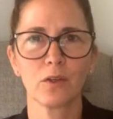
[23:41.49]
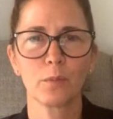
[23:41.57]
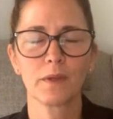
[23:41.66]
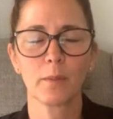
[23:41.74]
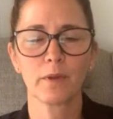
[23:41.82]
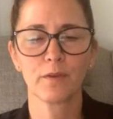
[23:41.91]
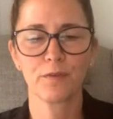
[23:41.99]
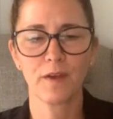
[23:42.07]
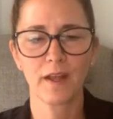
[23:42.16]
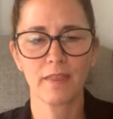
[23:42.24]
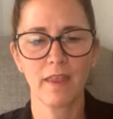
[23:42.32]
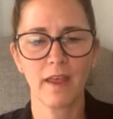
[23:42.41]
You'll be able to
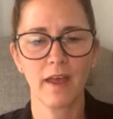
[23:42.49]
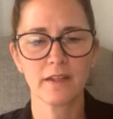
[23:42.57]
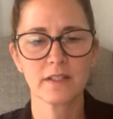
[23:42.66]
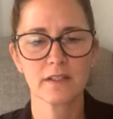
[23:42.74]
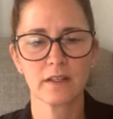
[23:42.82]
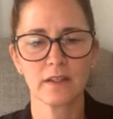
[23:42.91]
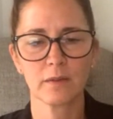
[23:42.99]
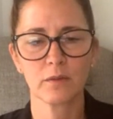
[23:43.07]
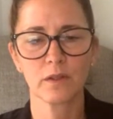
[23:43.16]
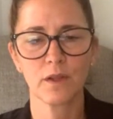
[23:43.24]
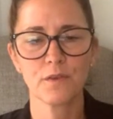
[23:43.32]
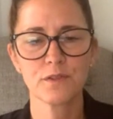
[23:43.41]
find that
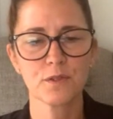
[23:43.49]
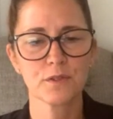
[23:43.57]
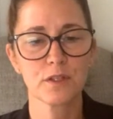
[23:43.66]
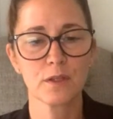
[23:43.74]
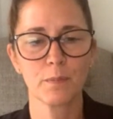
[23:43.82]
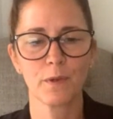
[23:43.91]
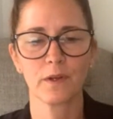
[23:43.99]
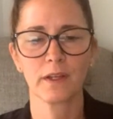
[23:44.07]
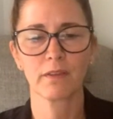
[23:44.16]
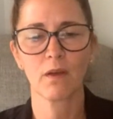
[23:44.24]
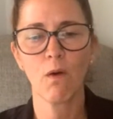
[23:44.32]
um, Closer to the Burning.